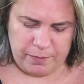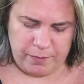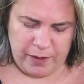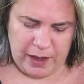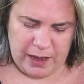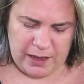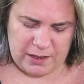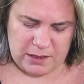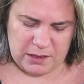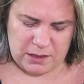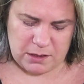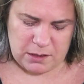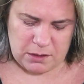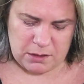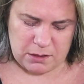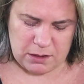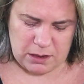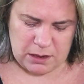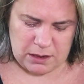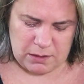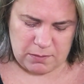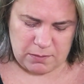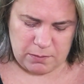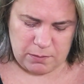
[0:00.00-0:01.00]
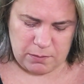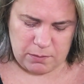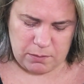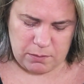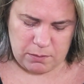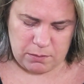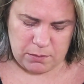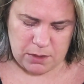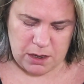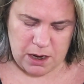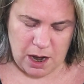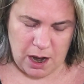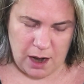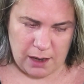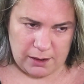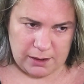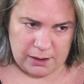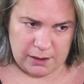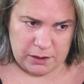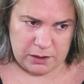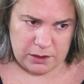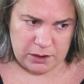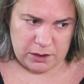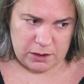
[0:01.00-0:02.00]
vest in
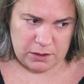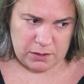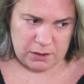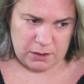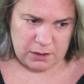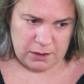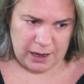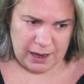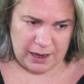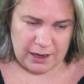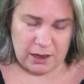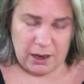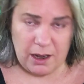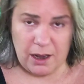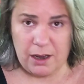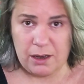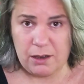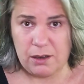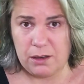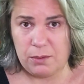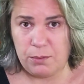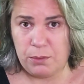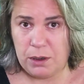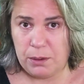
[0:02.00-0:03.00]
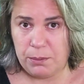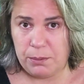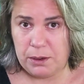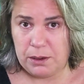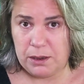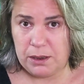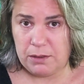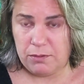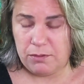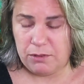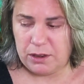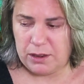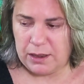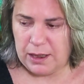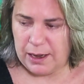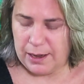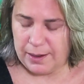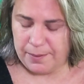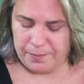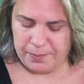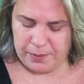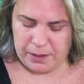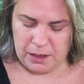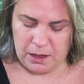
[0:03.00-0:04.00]
Gotland. I could probably live with
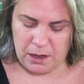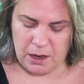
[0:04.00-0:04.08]
that.